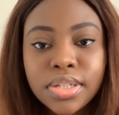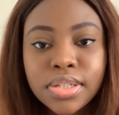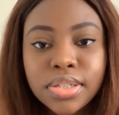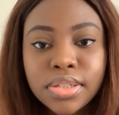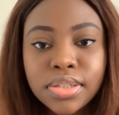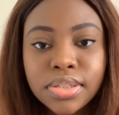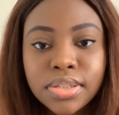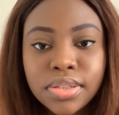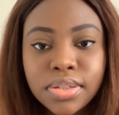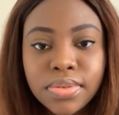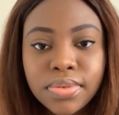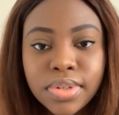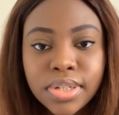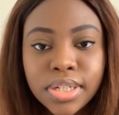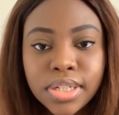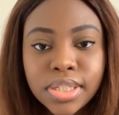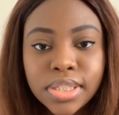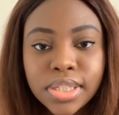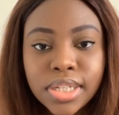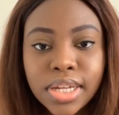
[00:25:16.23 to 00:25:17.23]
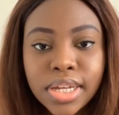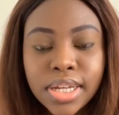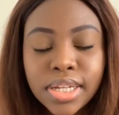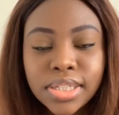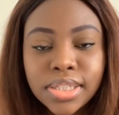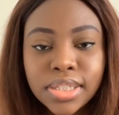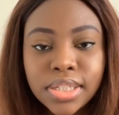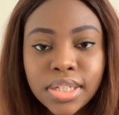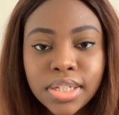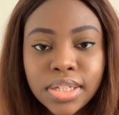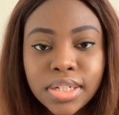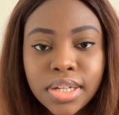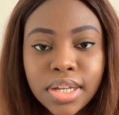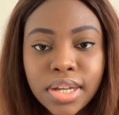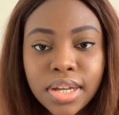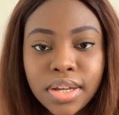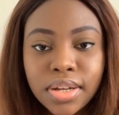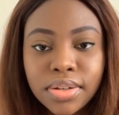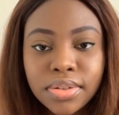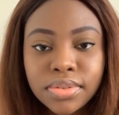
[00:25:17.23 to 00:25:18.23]
Someone is asking,
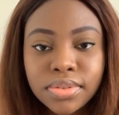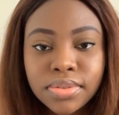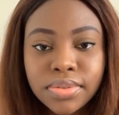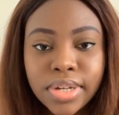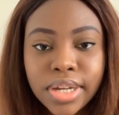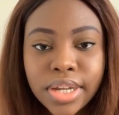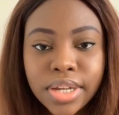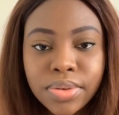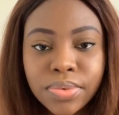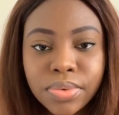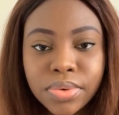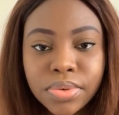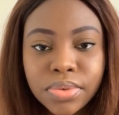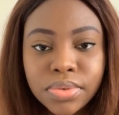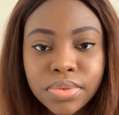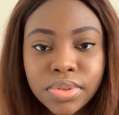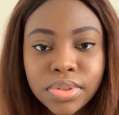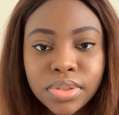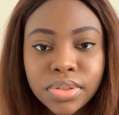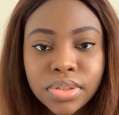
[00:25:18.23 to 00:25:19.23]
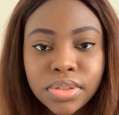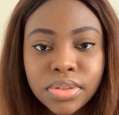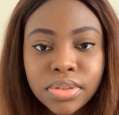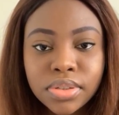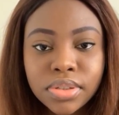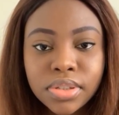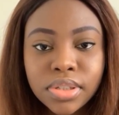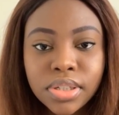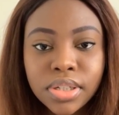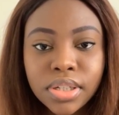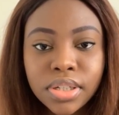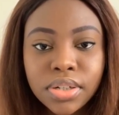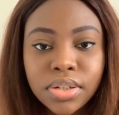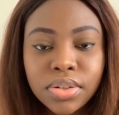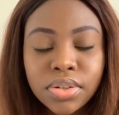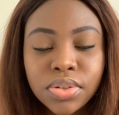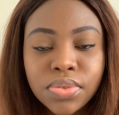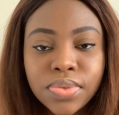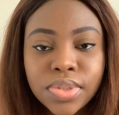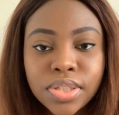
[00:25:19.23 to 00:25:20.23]
how do I enroll
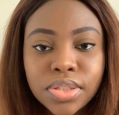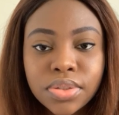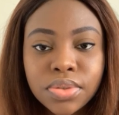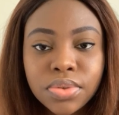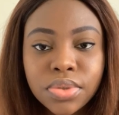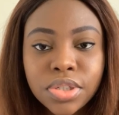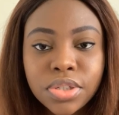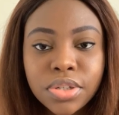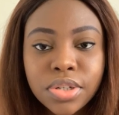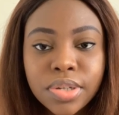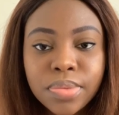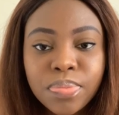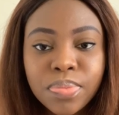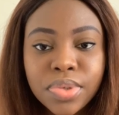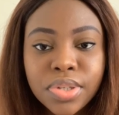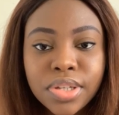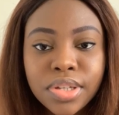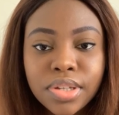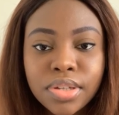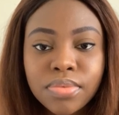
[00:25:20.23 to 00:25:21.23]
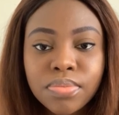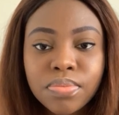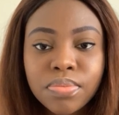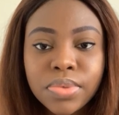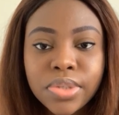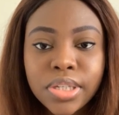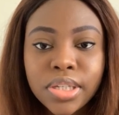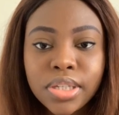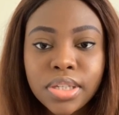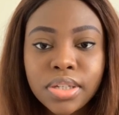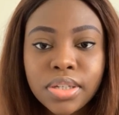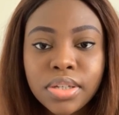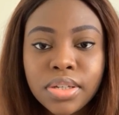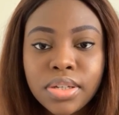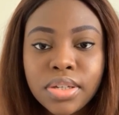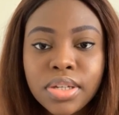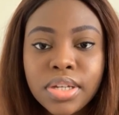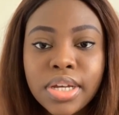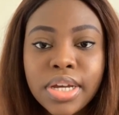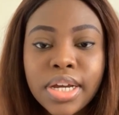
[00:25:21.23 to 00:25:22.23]
in Nova Scotia PNP?
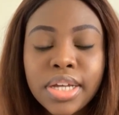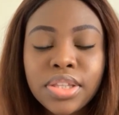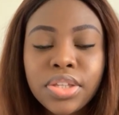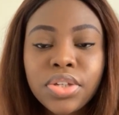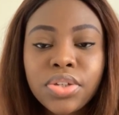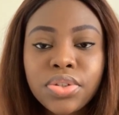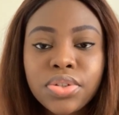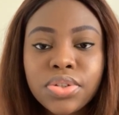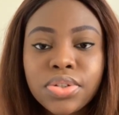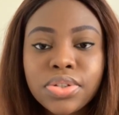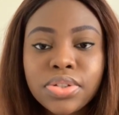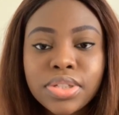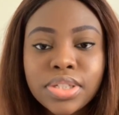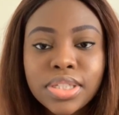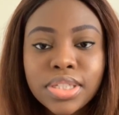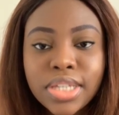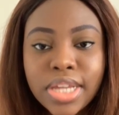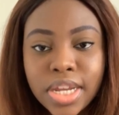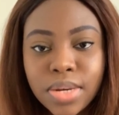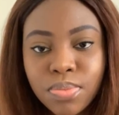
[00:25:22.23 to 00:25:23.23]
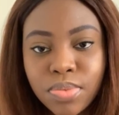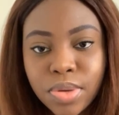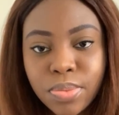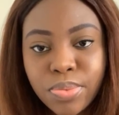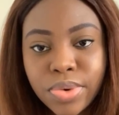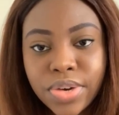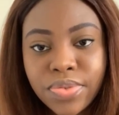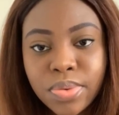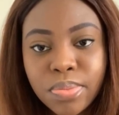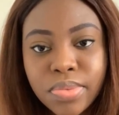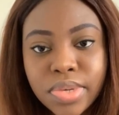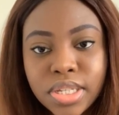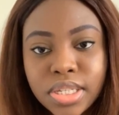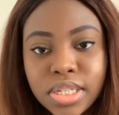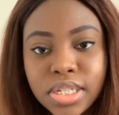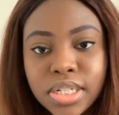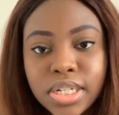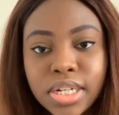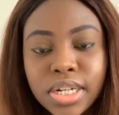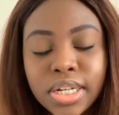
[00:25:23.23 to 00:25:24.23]
I think you should send me a private
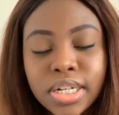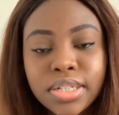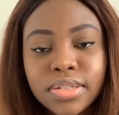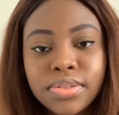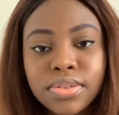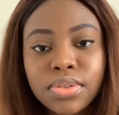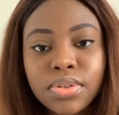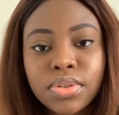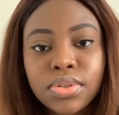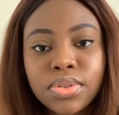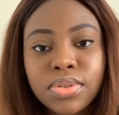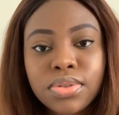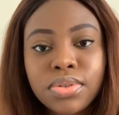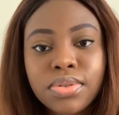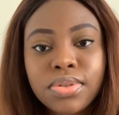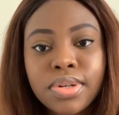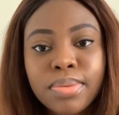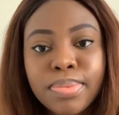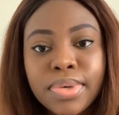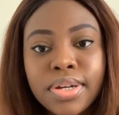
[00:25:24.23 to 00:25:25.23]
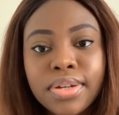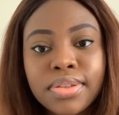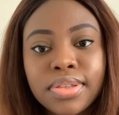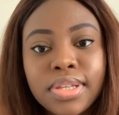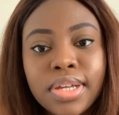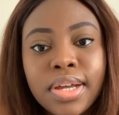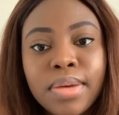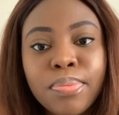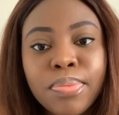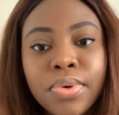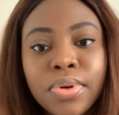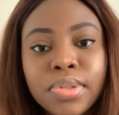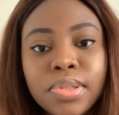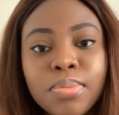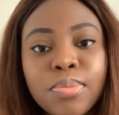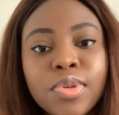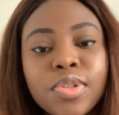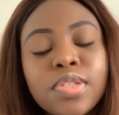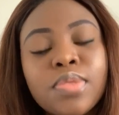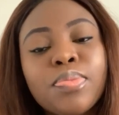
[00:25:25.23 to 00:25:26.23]
message and I can talk to you about that. But the
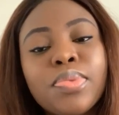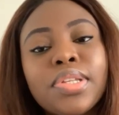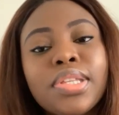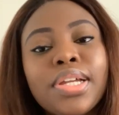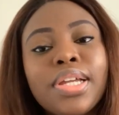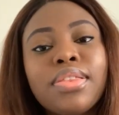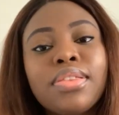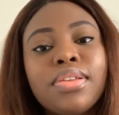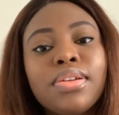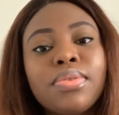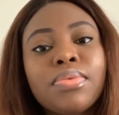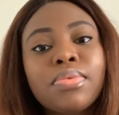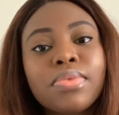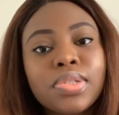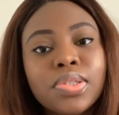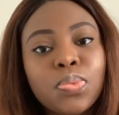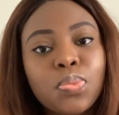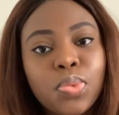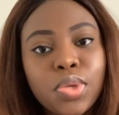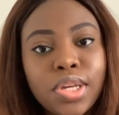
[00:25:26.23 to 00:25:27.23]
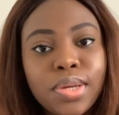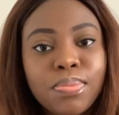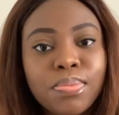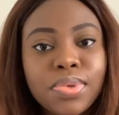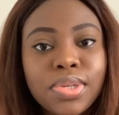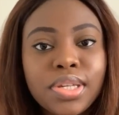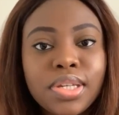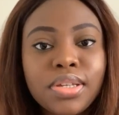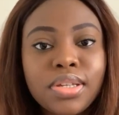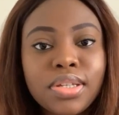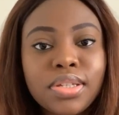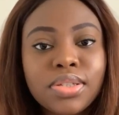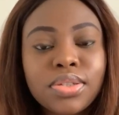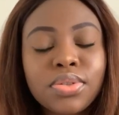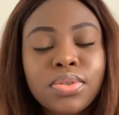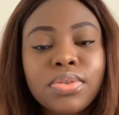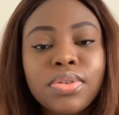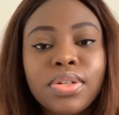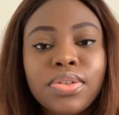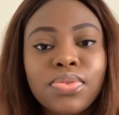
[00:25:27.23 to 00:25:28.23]
most important thing with PNP is,
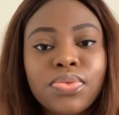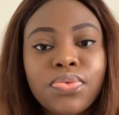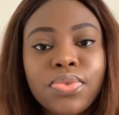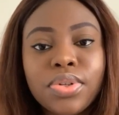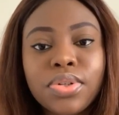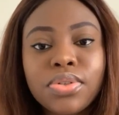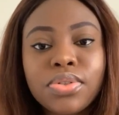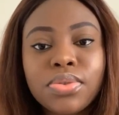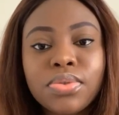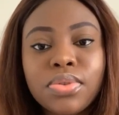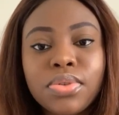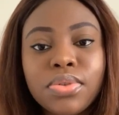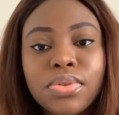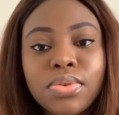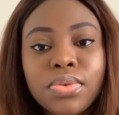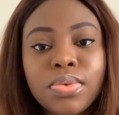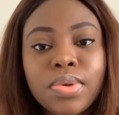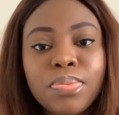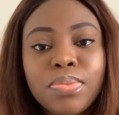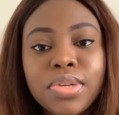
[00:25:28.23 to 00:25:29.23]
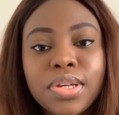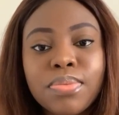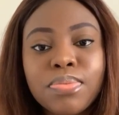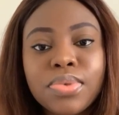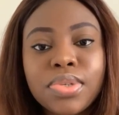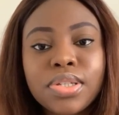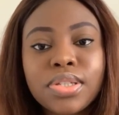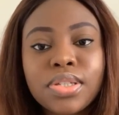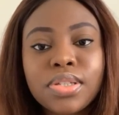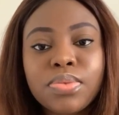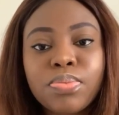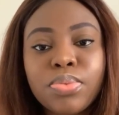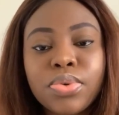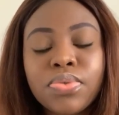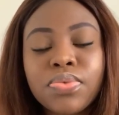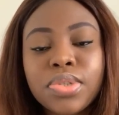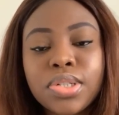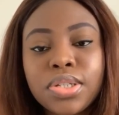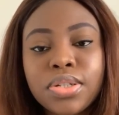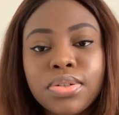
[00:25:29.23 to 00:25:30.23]
so for those who don't know what PNP is
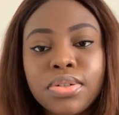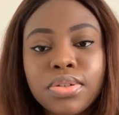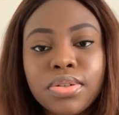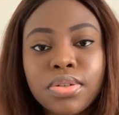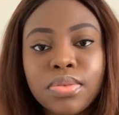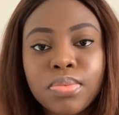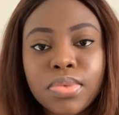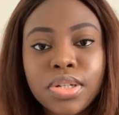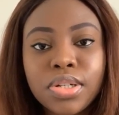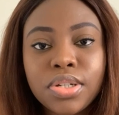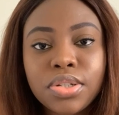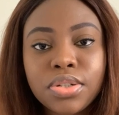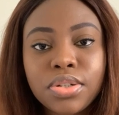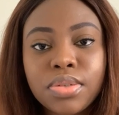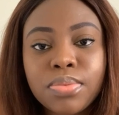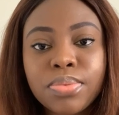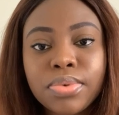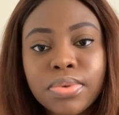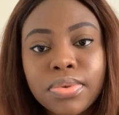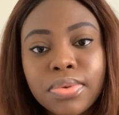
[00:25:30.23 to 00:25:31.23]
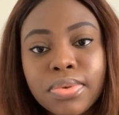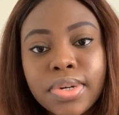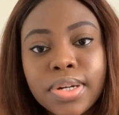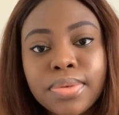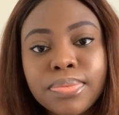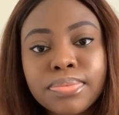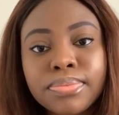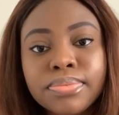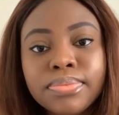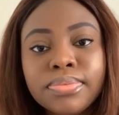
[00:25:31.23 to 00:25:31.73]
Provincial Nomination Program.